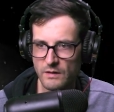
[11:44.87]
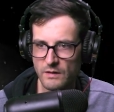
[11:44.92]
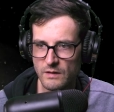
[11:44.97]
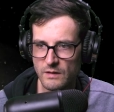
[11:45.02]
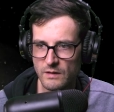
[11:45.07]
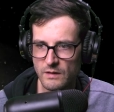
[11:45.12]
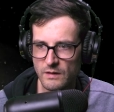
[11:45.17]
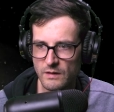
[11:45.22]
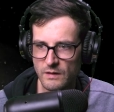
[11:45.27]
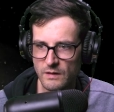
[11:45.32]

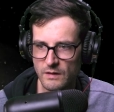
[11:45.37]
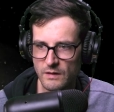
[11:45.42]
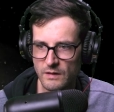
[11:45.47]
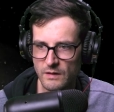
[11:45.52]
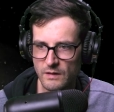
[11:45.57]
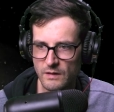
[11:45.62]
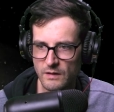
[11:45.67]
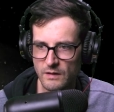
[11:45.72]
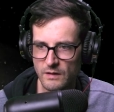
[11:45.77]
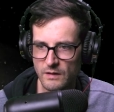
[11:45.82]

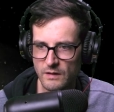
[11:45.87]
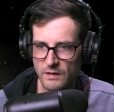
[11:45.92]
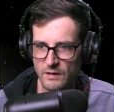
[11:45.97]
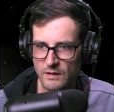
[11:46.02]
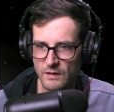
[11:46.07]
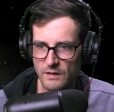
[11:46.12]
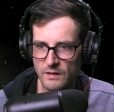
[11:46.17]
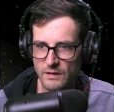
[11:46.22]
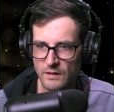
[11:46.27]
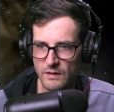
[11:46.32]

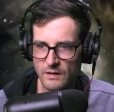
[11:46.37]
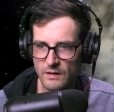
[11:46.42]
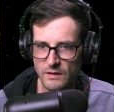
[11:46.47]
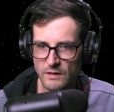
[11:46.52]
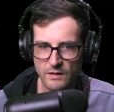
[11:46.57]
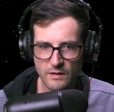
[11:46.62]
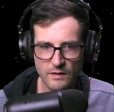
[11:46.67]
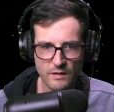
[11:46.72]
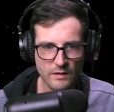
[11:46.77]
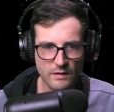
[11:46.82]

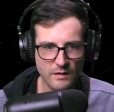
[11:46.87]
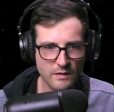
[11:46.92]
Nothing is said.